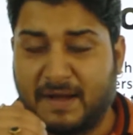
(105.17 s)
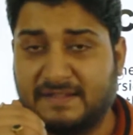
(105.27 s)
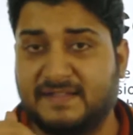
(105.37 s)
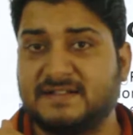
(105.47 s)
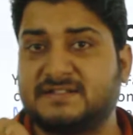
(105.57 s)

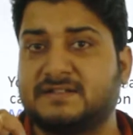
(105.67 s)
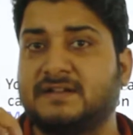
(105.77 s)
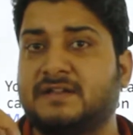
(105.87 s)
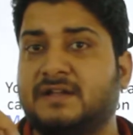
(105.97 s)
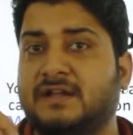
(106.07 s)
By this,
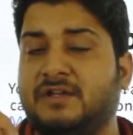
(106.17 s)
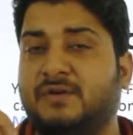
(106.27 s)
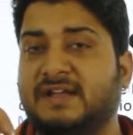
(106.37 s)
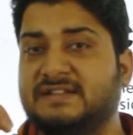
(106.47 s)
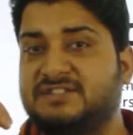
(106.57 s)

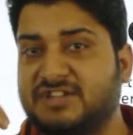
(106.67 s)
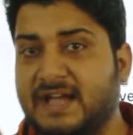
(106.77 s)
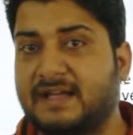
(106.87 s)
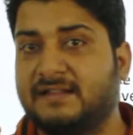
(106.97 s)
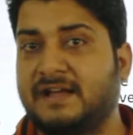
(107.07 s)
you can
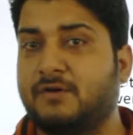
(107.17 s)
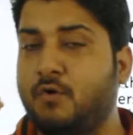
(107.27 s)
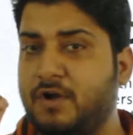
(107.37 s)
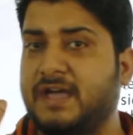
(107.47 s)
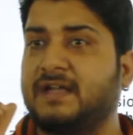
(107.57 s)
check
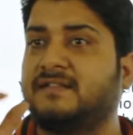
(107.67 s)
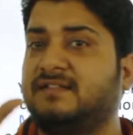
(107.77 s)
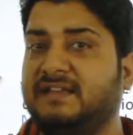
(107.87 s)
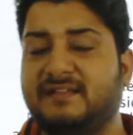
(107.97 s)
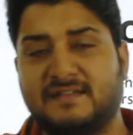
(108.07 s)
that, okay,
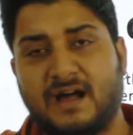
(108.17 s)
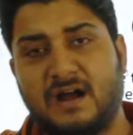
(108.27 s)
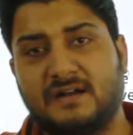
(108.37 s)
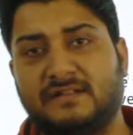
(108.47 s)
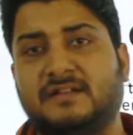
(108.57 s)
these
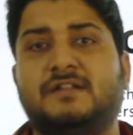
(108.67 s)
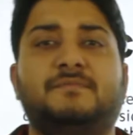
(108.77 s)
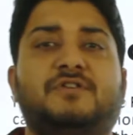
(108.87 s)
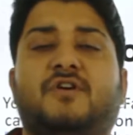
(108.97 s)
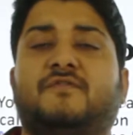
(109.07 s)
are the
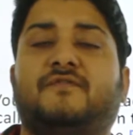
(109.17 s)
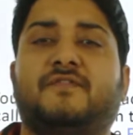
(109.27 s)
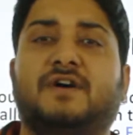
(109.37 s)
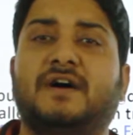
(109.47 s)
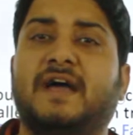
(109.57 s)
number of
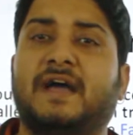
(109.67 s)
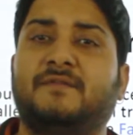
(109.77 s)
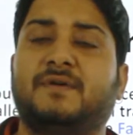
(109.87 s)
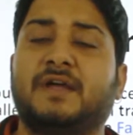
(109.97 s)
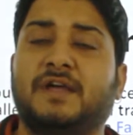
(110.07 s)

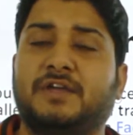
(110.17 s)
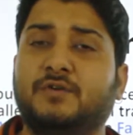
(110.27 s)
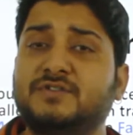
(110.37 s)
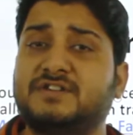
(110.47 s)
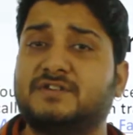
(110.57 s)

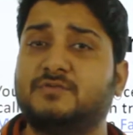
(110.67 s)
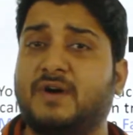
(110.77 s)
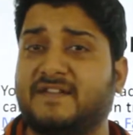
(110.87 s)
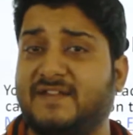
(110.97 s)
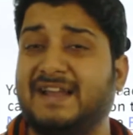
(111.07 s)
users
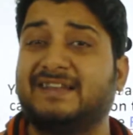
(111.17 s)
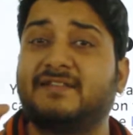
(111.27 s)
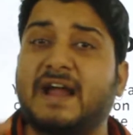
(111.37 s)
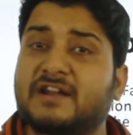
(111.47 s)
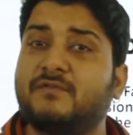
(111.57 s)
who have
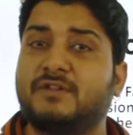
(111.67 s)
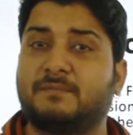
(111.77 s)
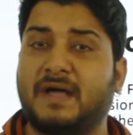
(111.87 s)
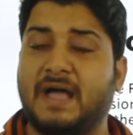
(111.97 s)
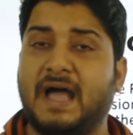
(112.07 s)
interacted
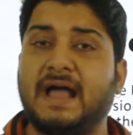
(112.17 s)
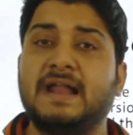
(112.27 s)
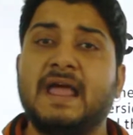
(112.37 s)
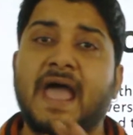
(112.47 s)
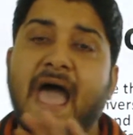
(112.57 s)
with my
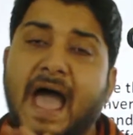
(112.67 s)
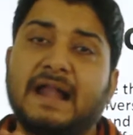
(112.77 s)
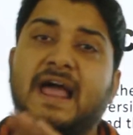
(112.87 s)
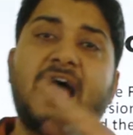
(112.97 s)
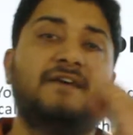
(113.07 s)
ad
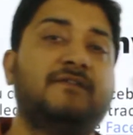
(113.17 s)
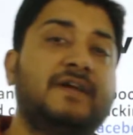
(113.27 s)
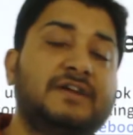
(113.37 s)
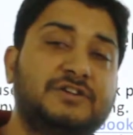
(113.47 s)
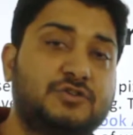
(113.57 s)
and
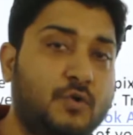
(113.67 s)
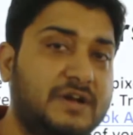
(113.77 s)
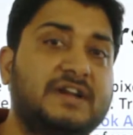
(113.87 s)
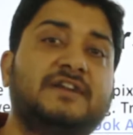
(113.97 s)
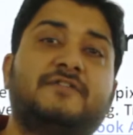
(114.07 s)
have
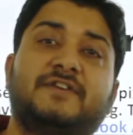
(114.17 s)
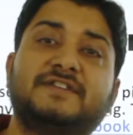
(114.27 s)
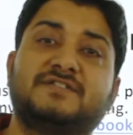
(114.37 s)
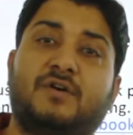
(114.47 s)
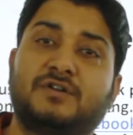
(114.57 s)
shown an
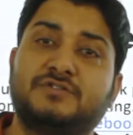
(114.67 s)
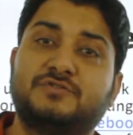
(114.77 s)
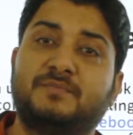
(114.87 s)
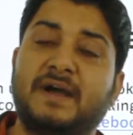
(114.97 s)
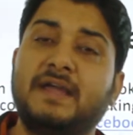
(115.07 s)
interest
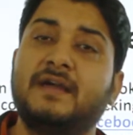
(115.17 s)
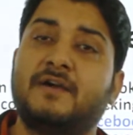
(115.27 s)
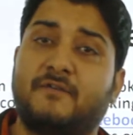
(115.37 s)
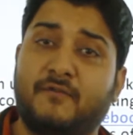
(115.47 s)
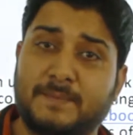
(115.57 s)
onto my
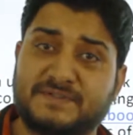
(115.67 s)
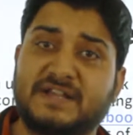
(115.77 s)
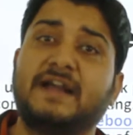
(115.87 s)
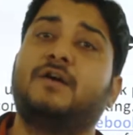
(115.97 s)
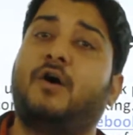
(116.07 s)

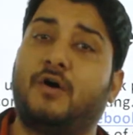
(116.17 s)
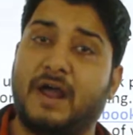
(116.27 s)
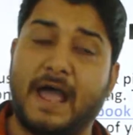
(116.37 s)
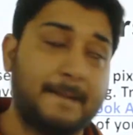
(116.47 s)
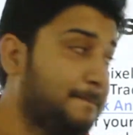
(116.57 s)
website
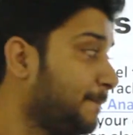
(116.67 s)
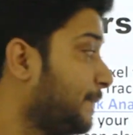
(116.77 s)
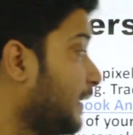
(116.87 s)
or app.